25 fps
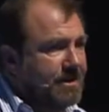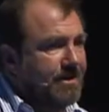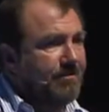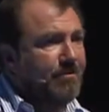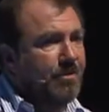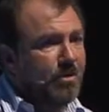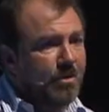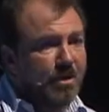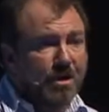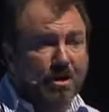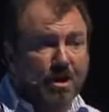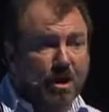If
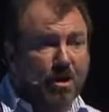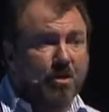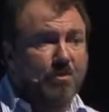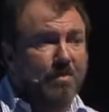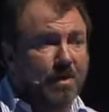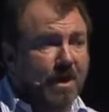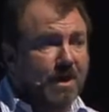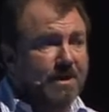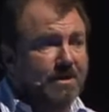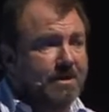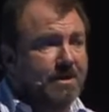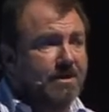you're going to go
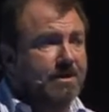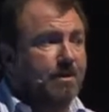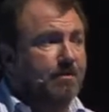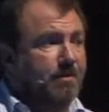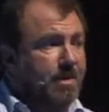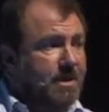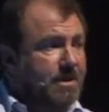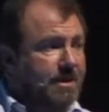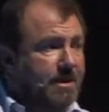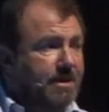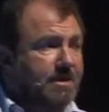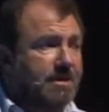places in
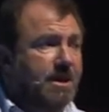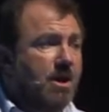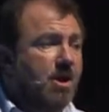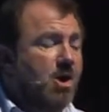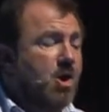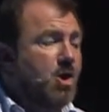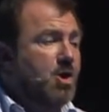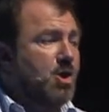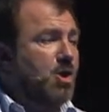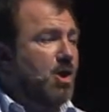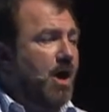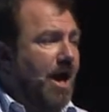business,
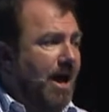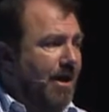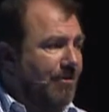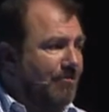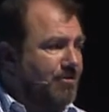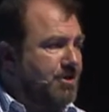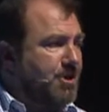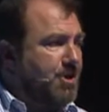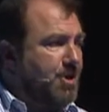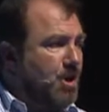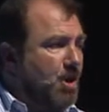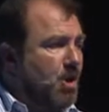you have
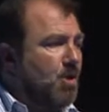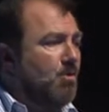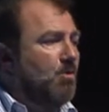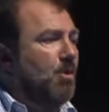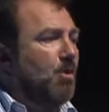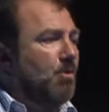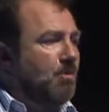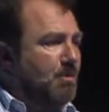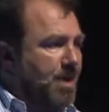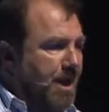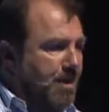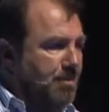to know
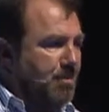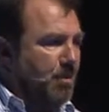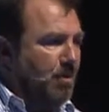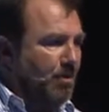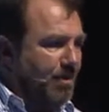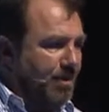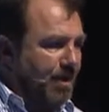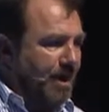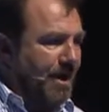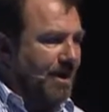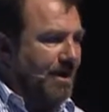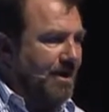what people
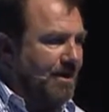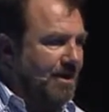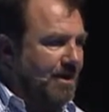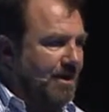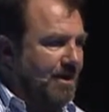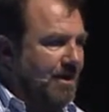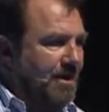think.